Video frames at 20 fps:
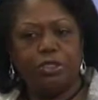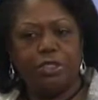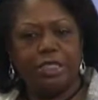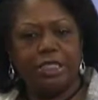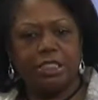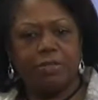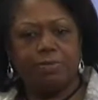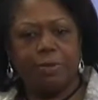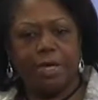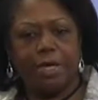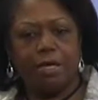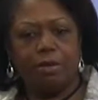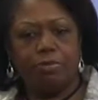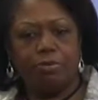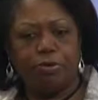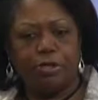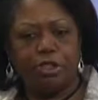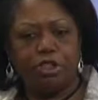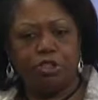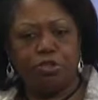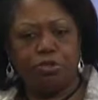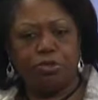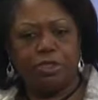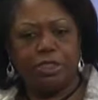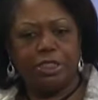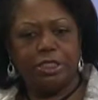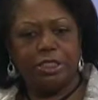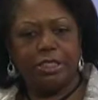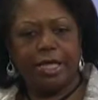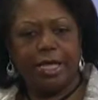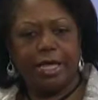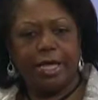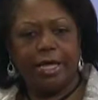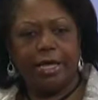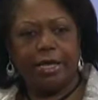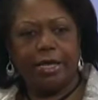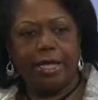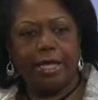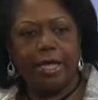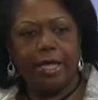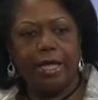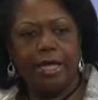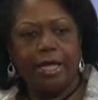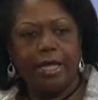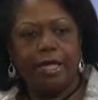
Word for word: to expand in Prince George's County,